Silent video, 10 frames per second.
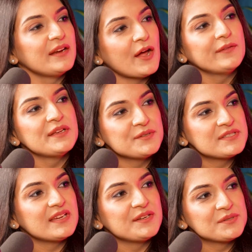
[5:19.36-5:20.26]
And now
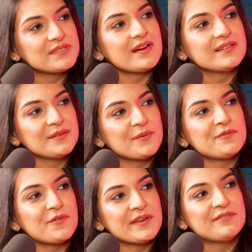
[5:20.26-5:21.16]
that you said you started
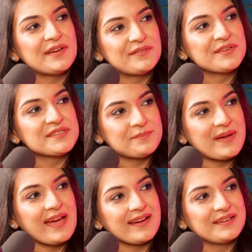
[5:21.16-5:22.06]
about 45
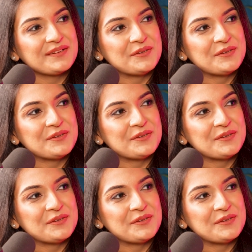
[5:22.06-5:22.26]
years back,